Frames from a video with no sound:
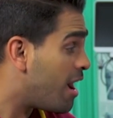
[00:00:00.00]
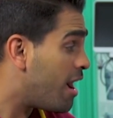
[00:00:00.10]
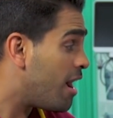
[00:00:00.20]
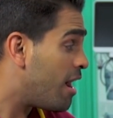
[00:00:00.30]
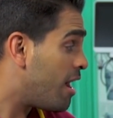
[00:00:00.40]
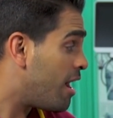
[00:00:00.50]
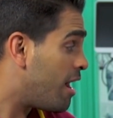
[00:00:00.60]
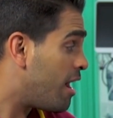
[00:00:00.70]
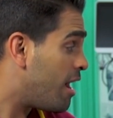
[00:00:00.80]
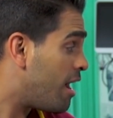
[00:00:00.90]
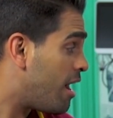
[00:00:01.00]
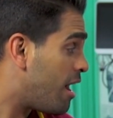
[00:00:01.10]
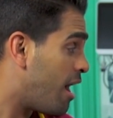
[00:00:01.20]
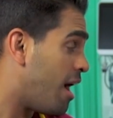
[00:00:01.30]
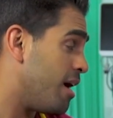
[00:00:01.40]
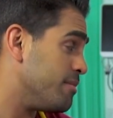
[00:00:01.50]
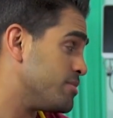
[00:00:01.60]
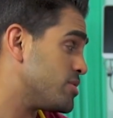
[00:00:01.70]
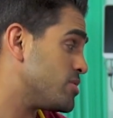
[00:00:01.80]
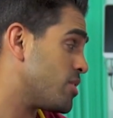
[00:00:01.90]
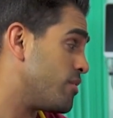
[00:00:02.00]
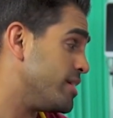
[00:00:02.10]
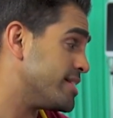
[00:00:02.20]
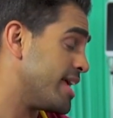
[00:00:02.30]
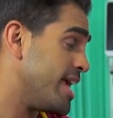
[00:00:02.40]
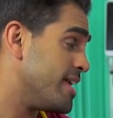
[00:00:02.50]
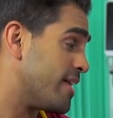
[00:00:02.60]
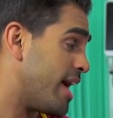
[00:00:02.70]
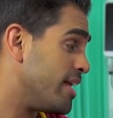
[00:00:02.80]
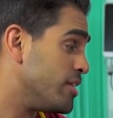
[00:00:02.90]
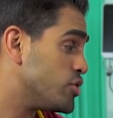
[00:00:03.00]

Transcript: Ugh. I'm sorry to hear that.